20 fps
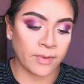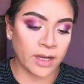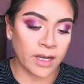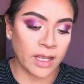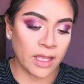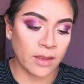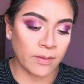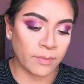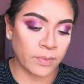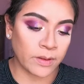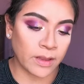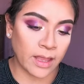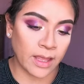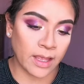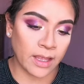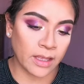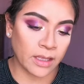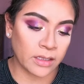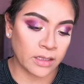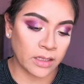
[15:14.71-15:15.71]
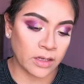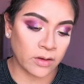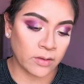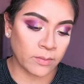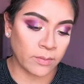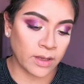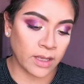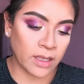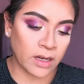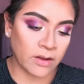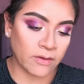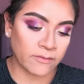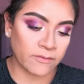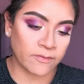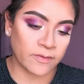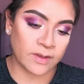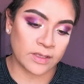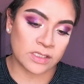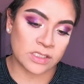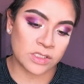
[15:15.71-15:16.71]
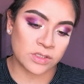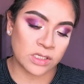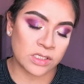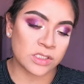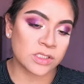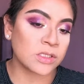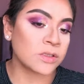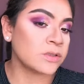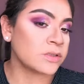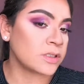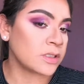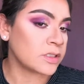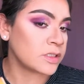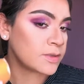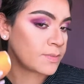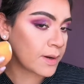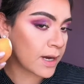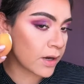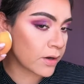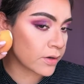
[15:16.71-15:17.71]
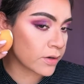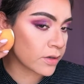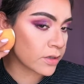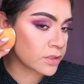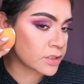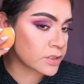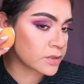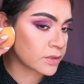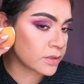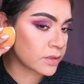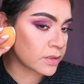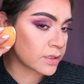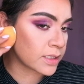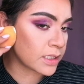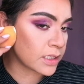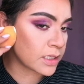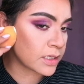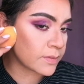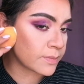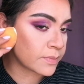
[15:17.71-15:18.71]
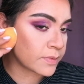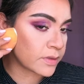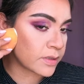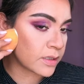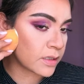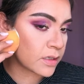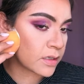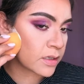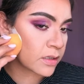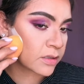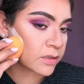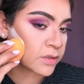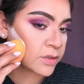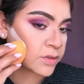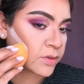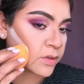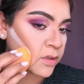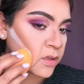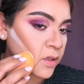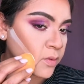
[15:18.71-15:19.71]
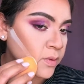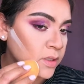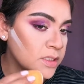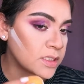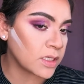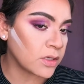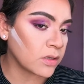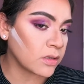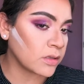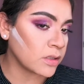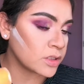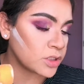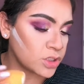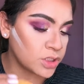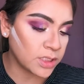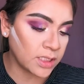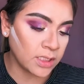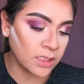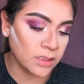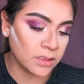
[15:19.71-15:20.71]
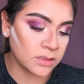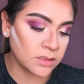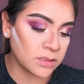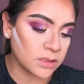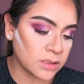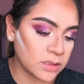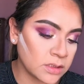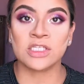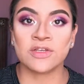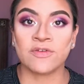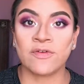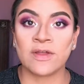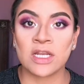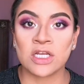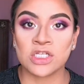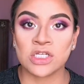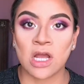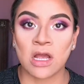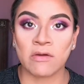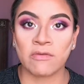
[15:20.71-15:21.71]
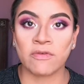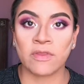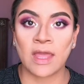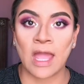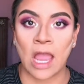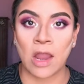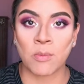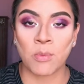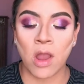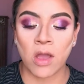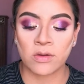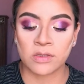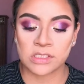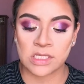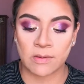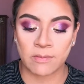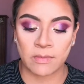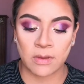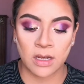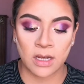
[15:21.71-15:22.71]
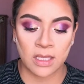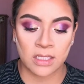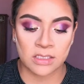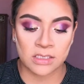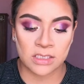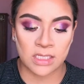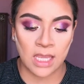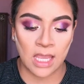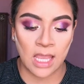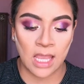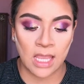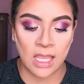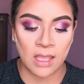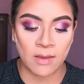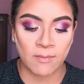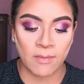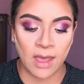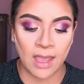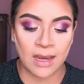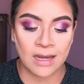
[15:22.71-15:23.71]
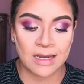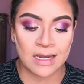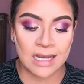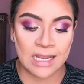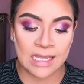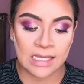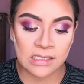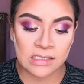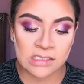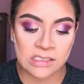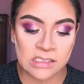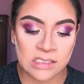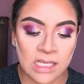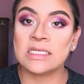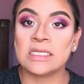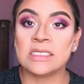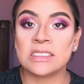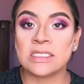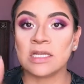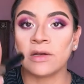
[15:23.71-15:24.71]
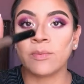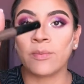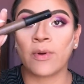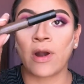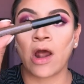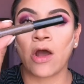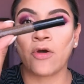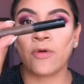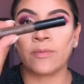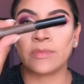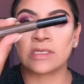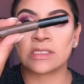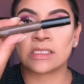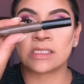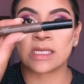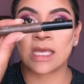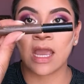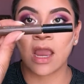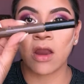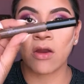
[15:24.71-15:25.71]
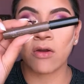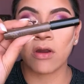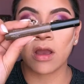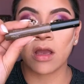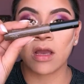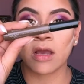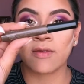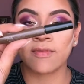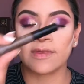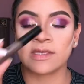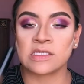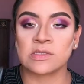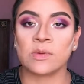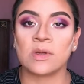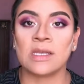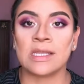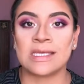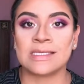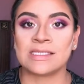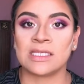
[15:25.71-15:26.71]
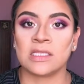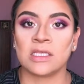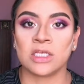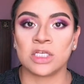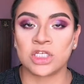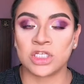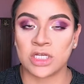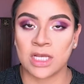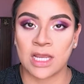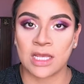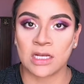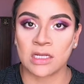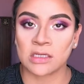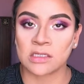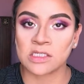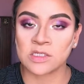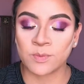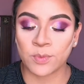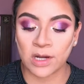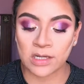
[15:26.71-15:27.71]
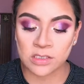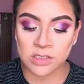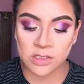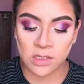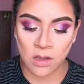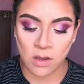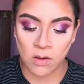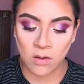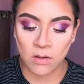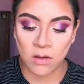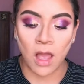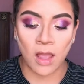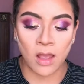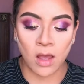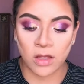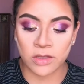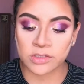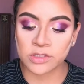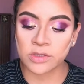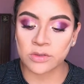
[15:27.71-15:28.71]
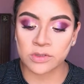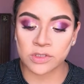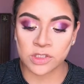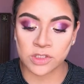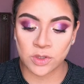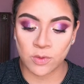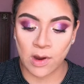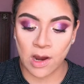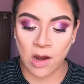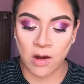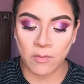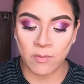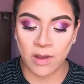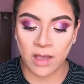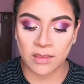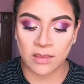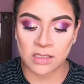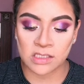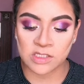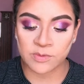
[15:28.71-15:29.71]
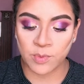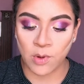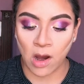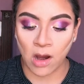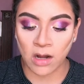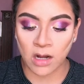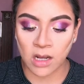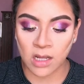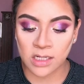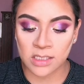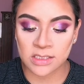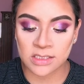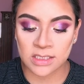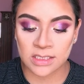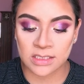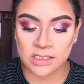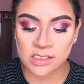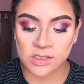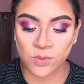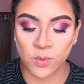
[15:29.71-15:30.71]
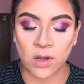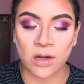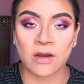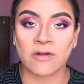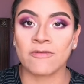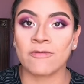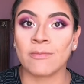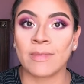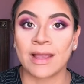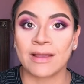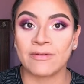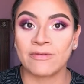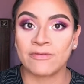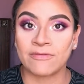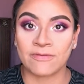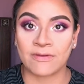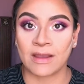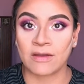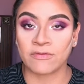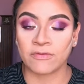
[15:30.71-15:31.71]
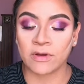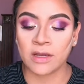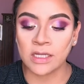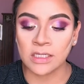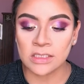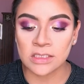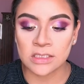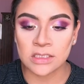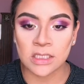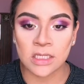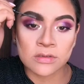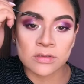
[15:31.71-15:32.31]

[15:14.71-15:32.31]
gonna apply a little bit of this translucent powder to clean up the contour that we did on the cheeks. To finish off the eyebrows, I'm gonna take my NYX Tinted Brow Mascara. This one is in the shade Espresso. I also swear by this product. It's one of my favorite.